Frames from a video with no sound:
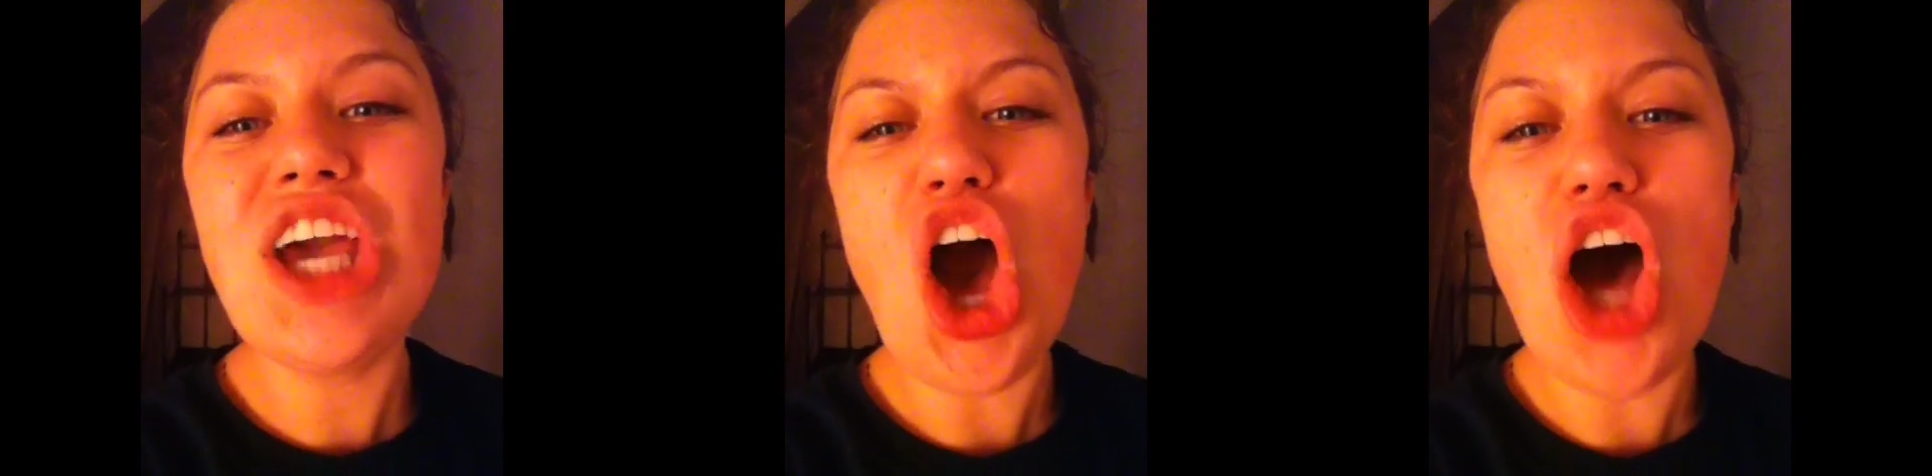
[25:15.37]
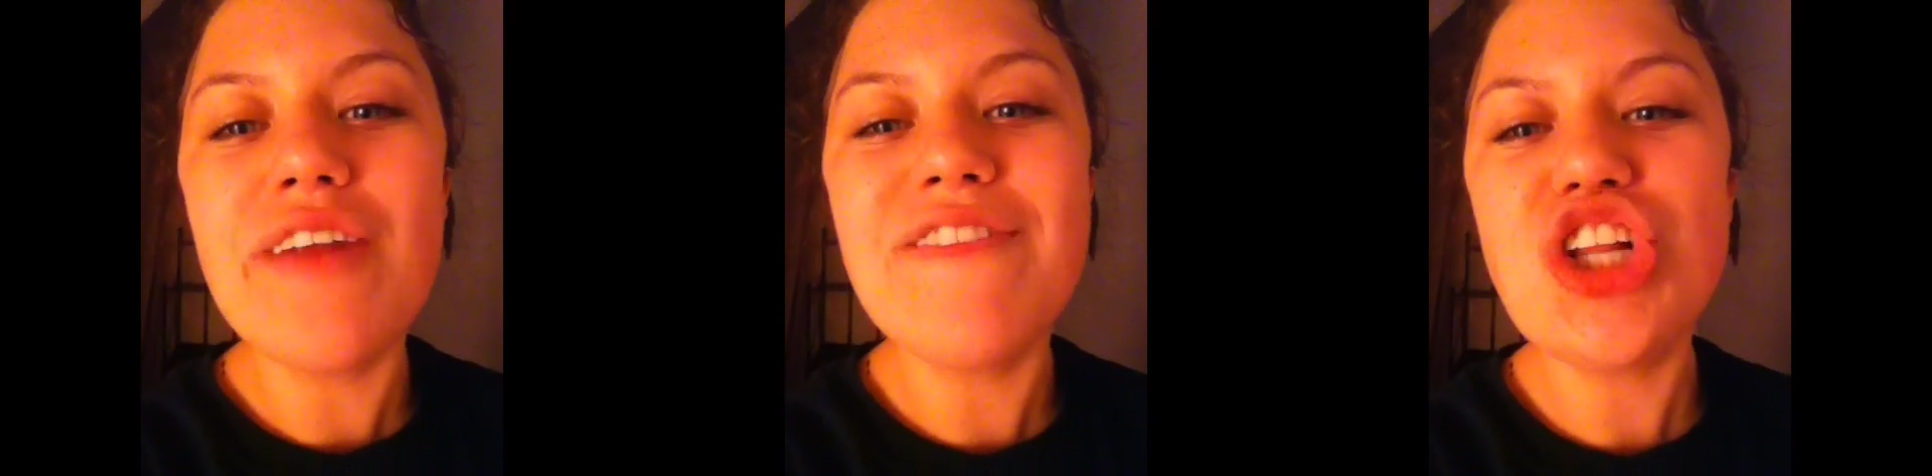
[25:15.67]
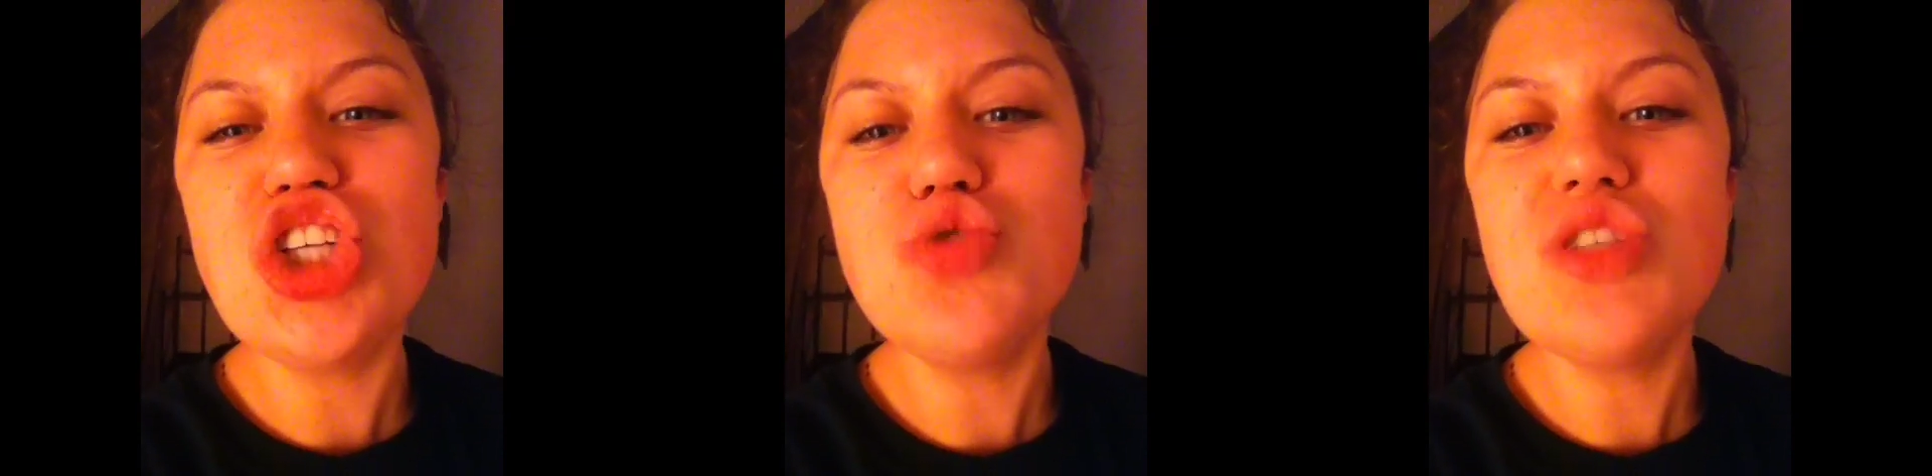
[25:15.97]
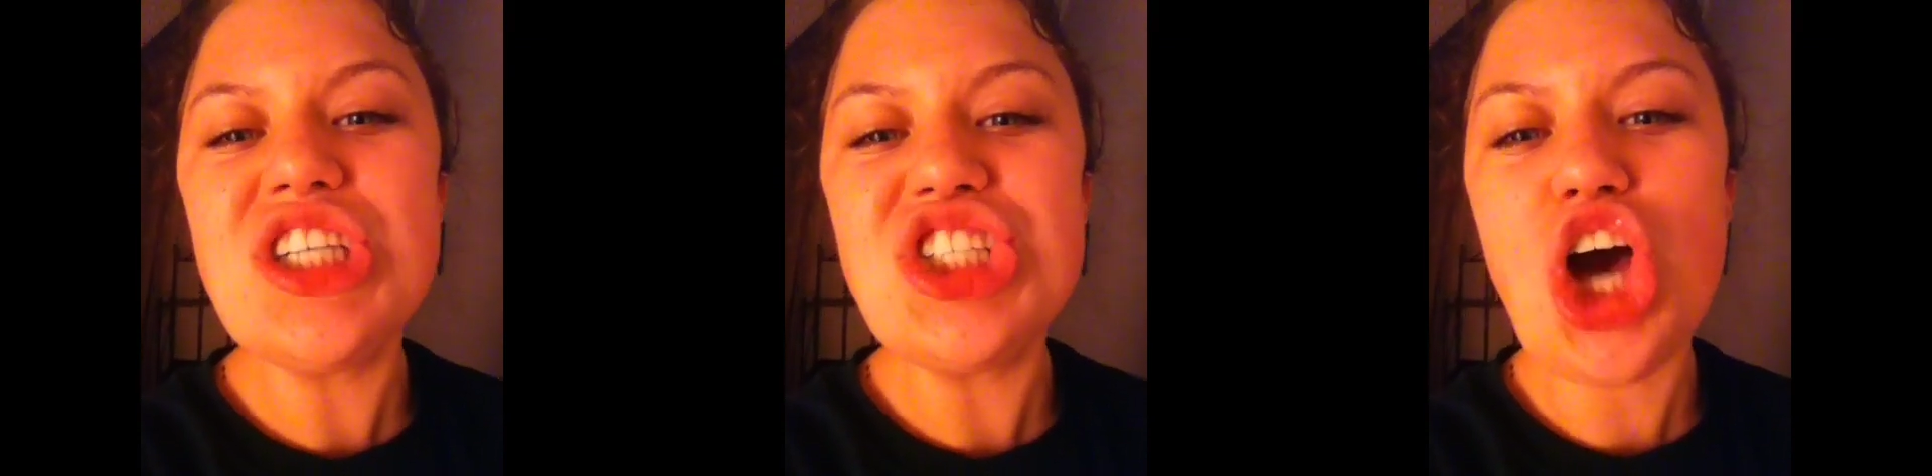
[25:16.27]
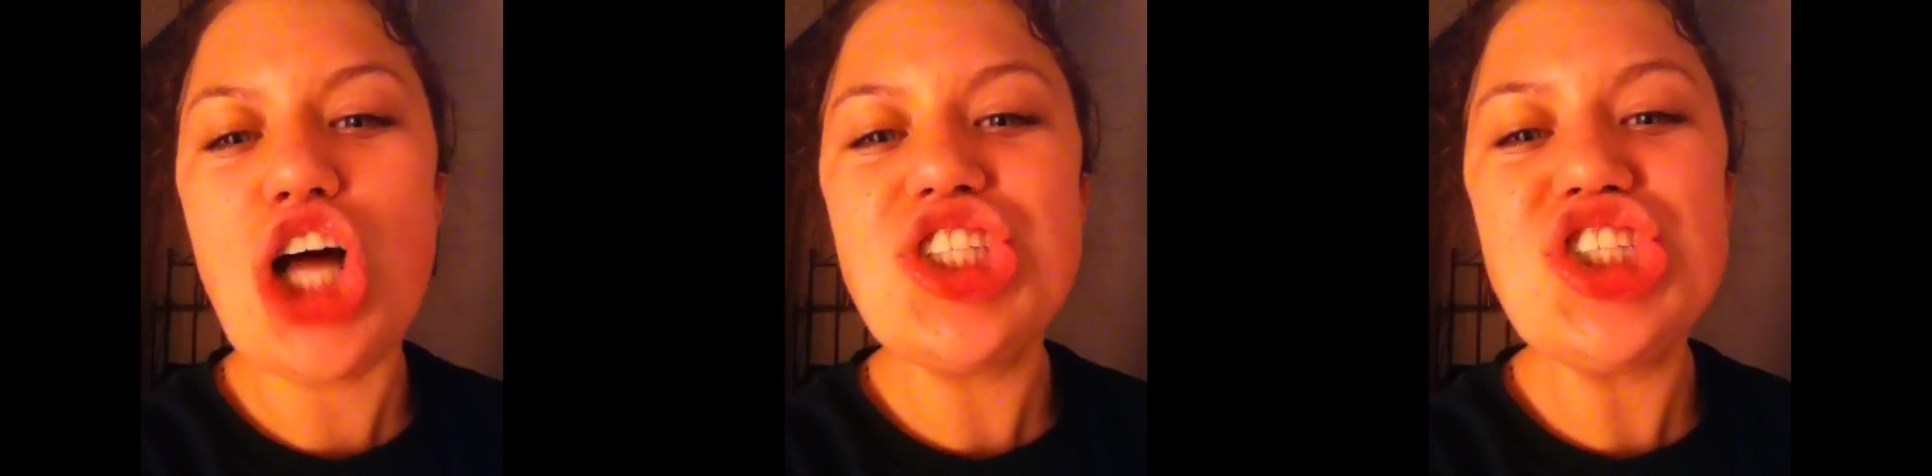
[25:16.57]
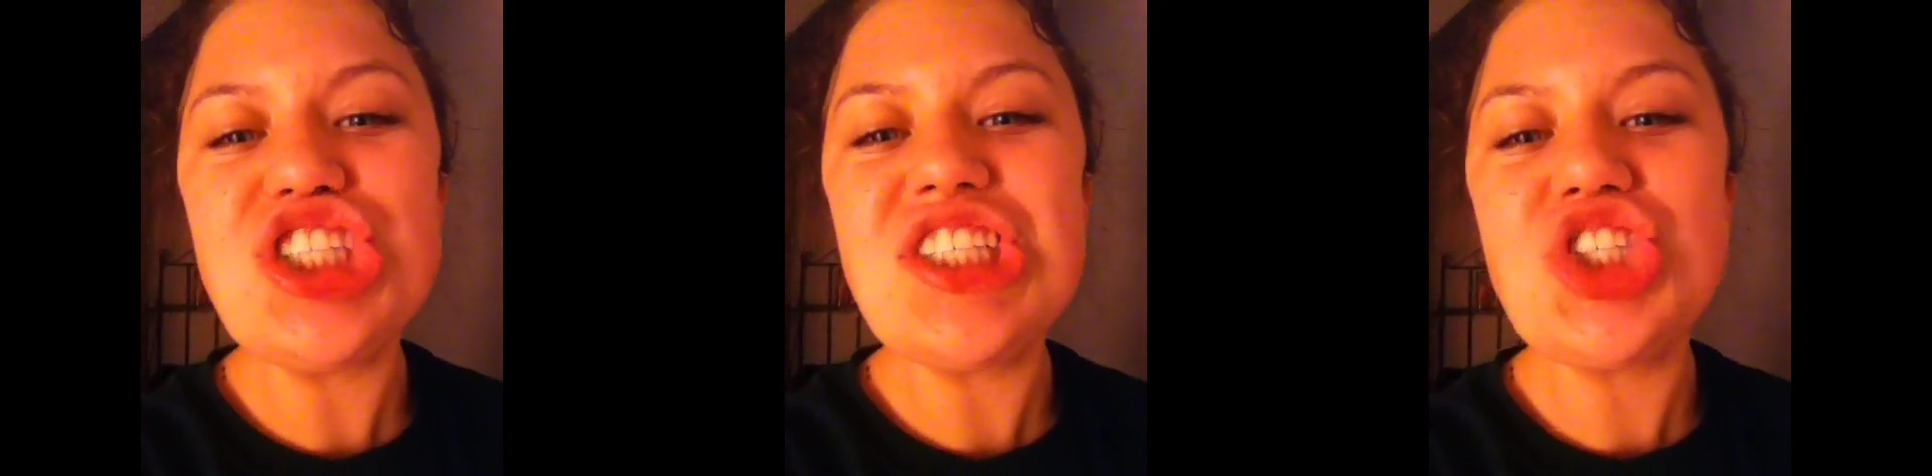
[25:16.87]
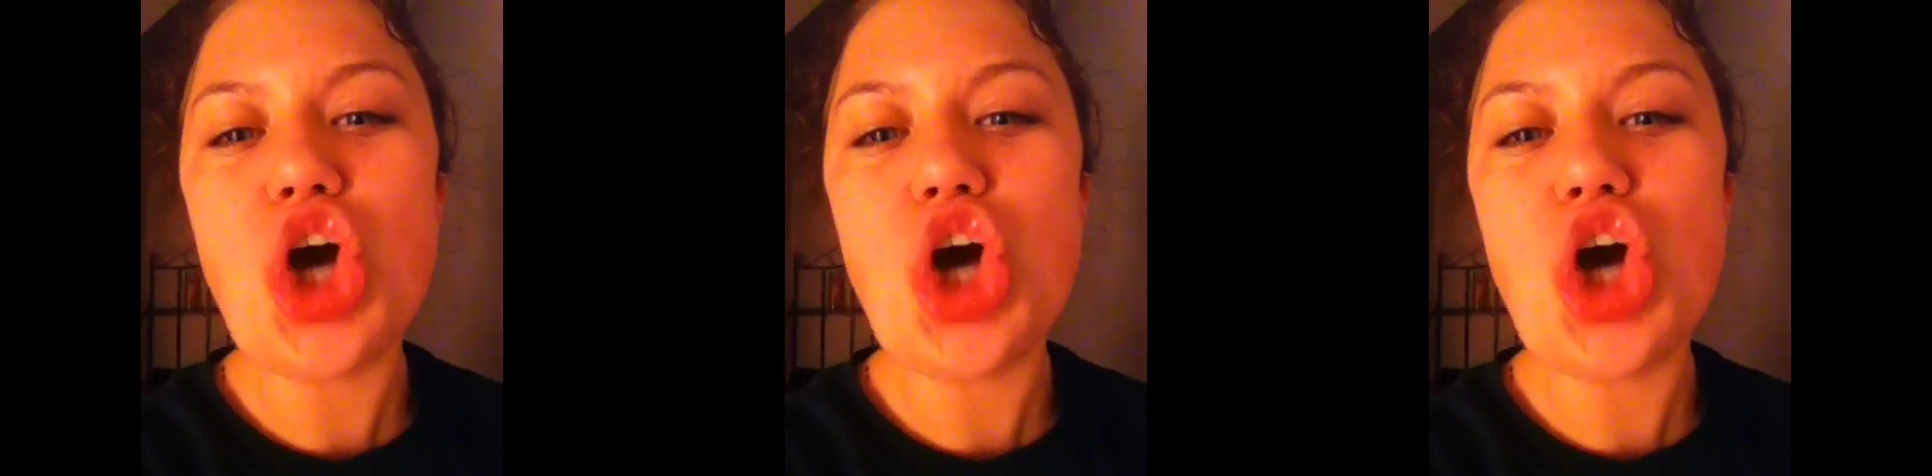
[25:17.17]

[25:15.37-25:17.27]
convoluted consonant